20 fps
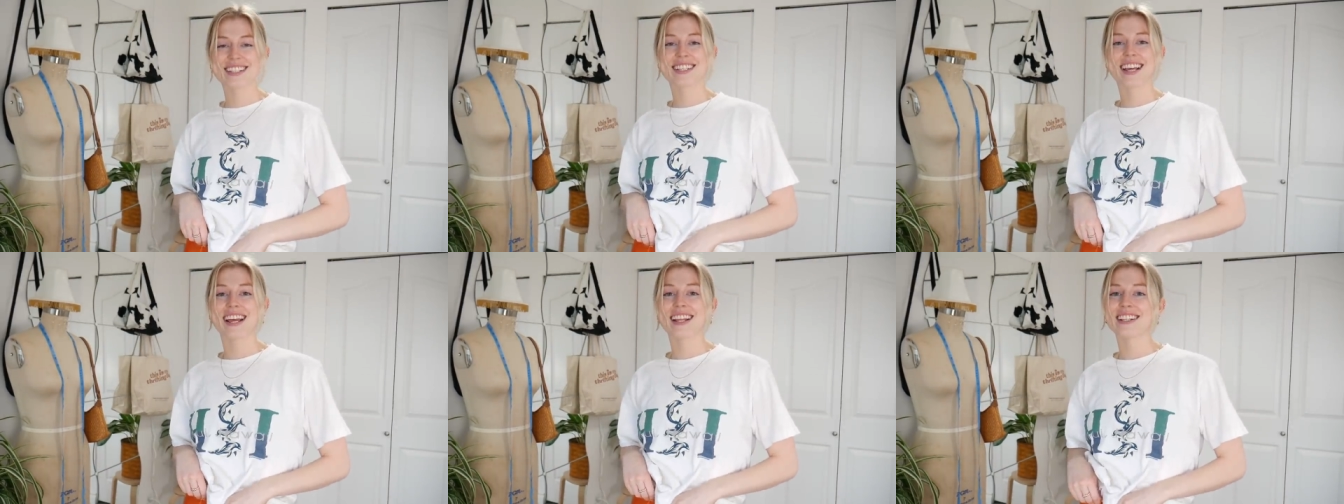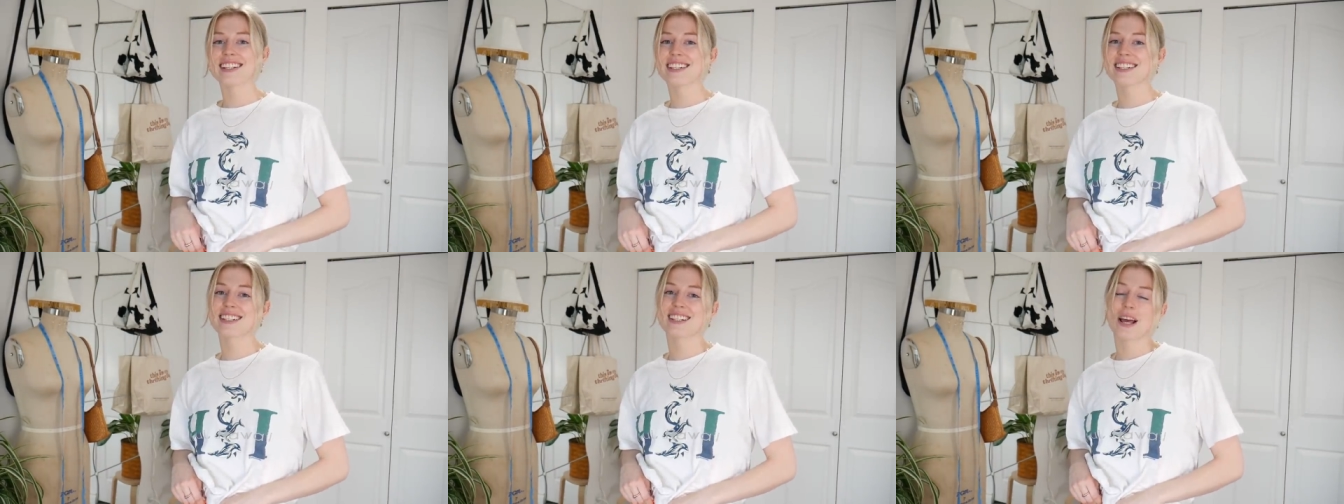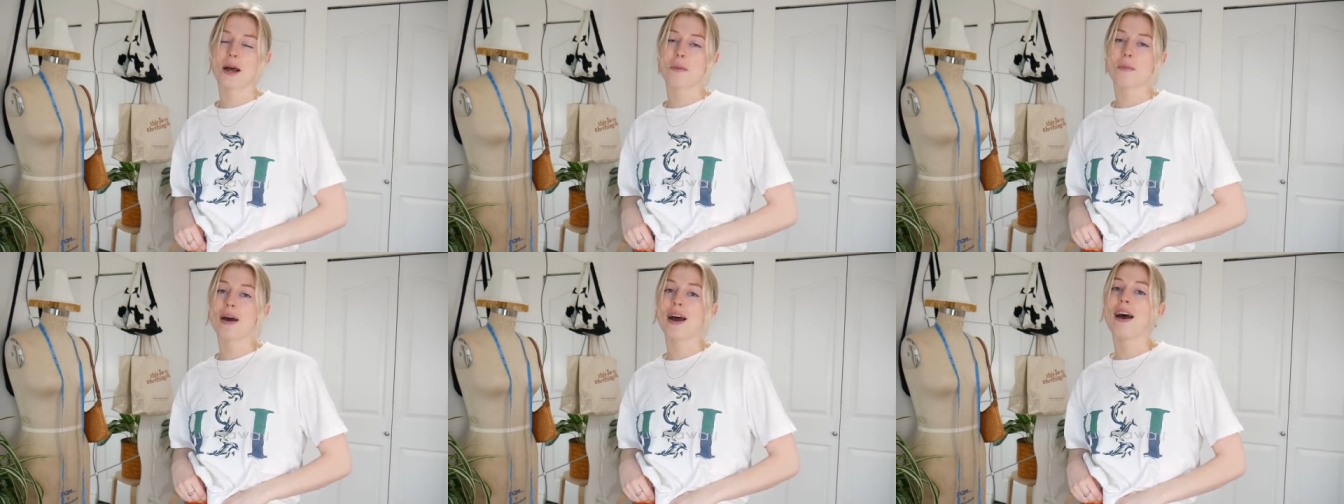sent
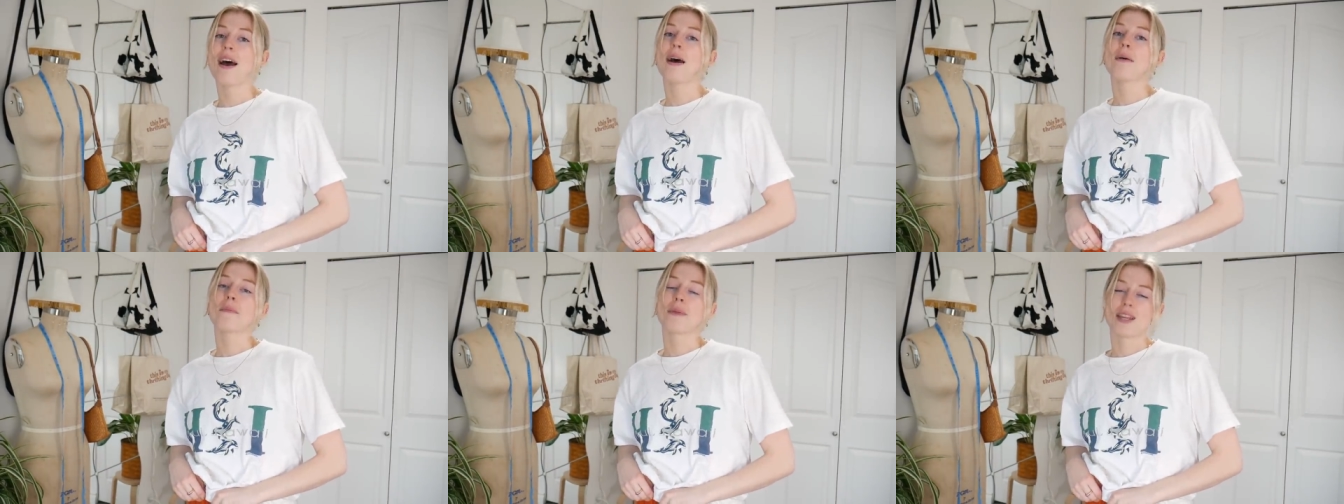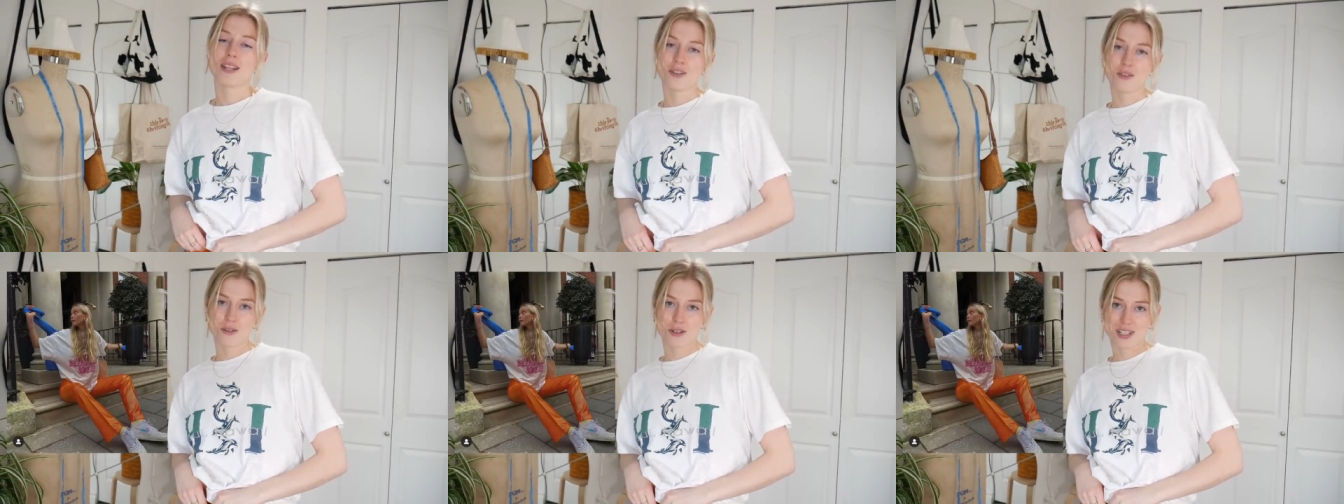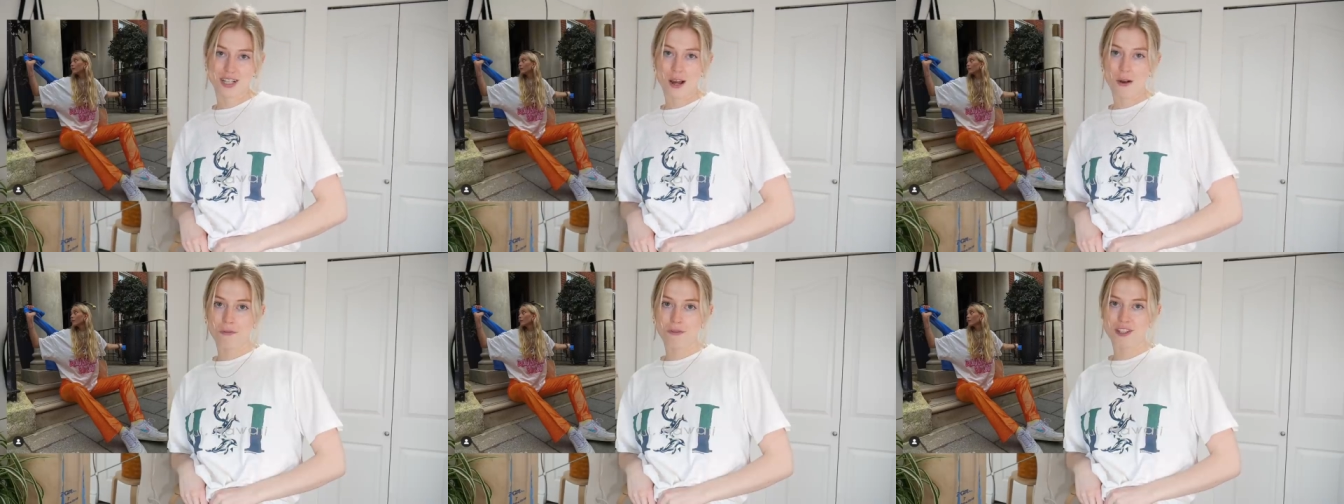some
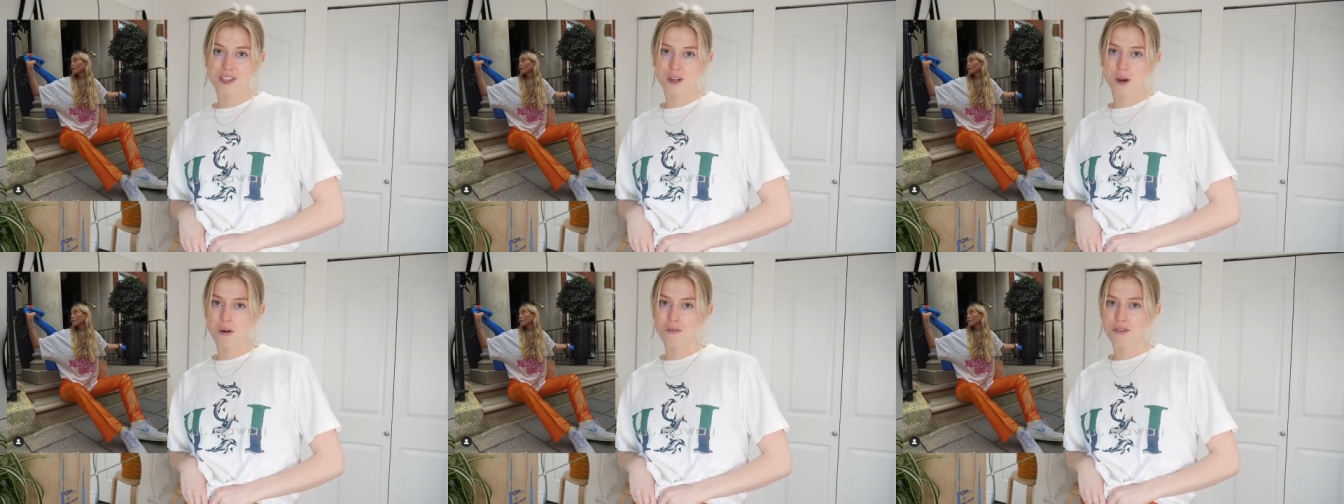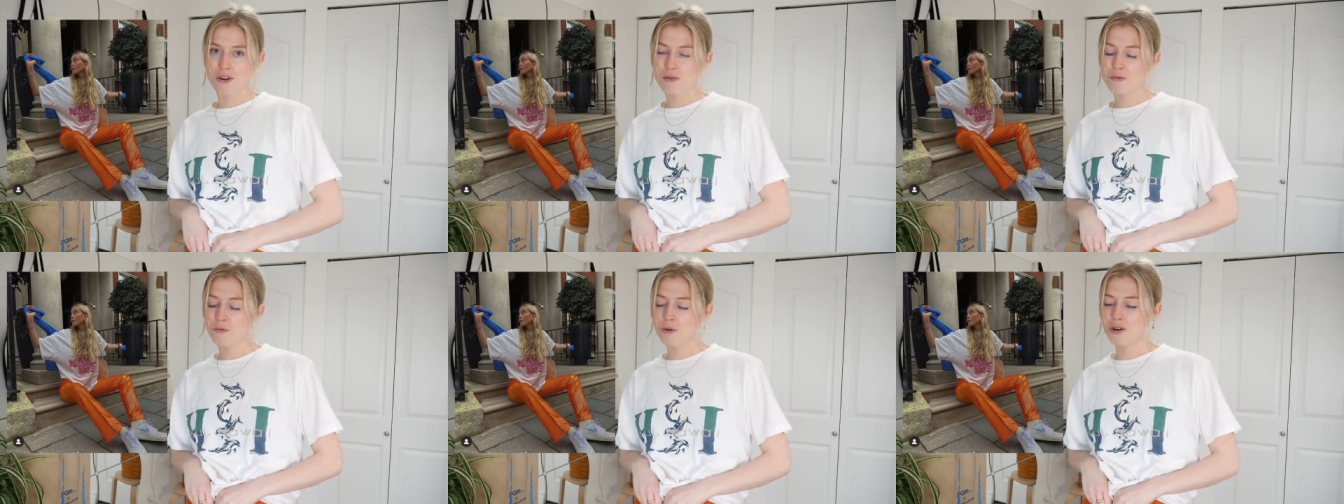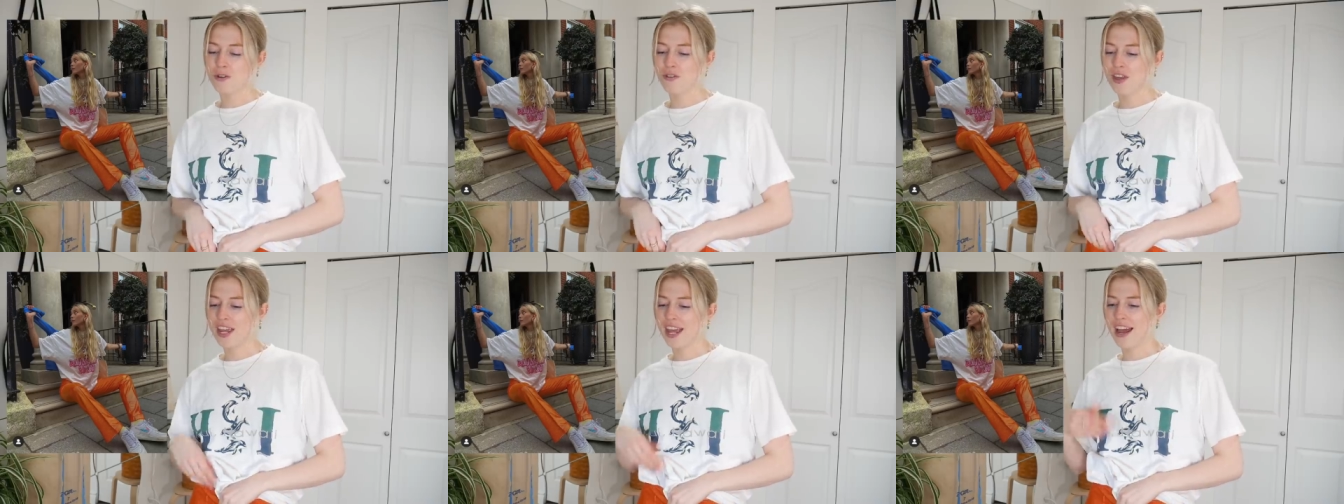Pinterest outfits over
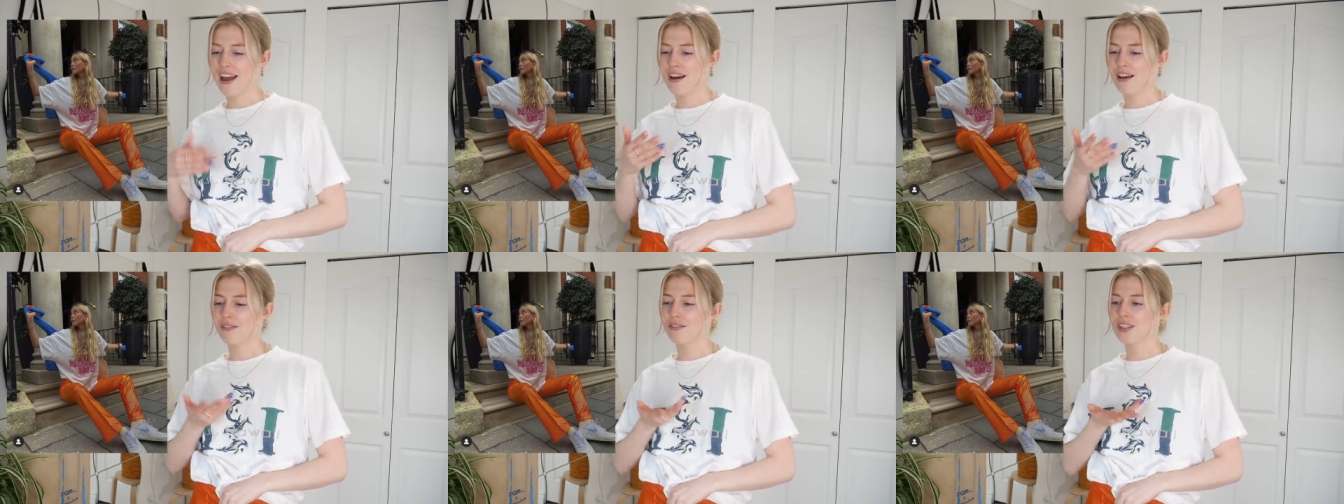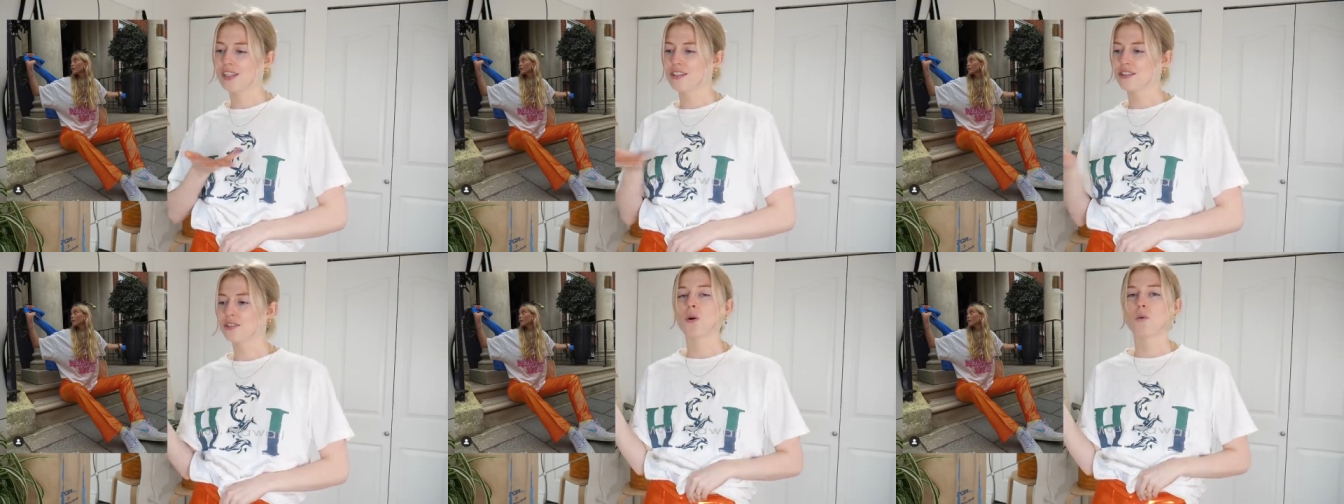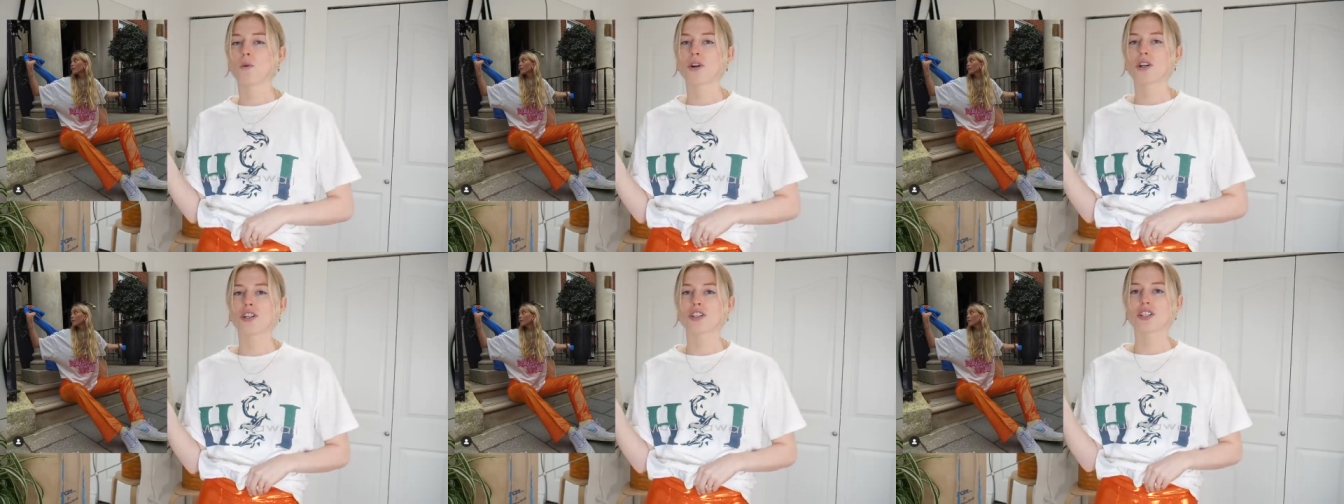where they have these
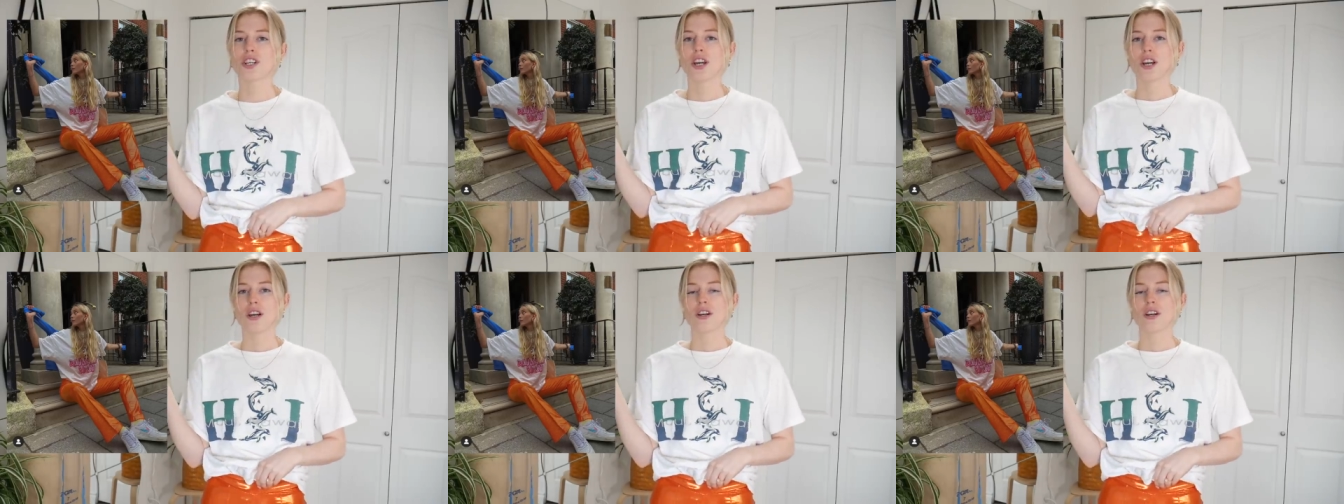orange